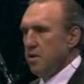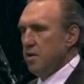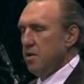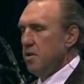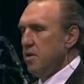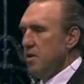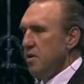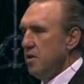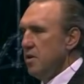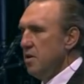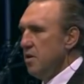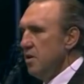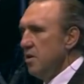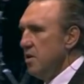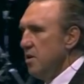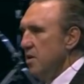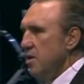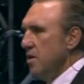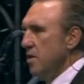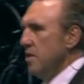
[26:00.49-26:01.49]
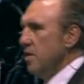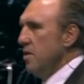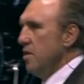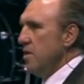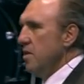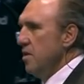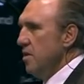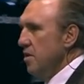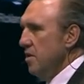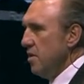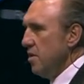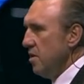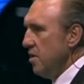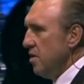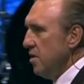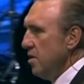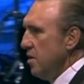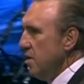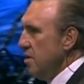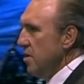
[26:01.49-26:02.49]

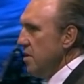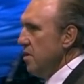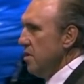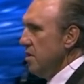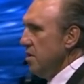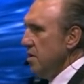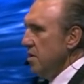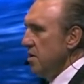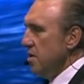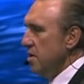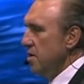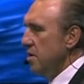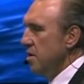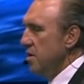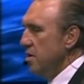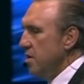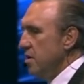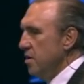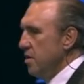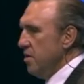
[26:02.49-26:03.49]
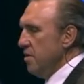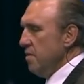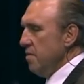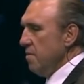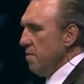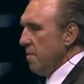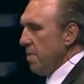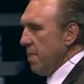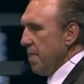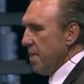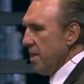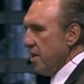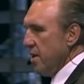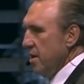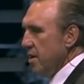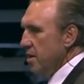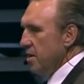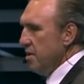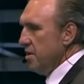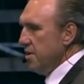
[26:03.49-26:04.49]

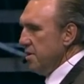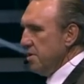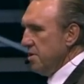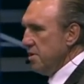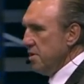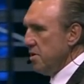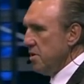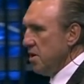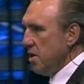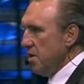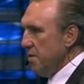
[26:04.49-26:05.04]
[no speech]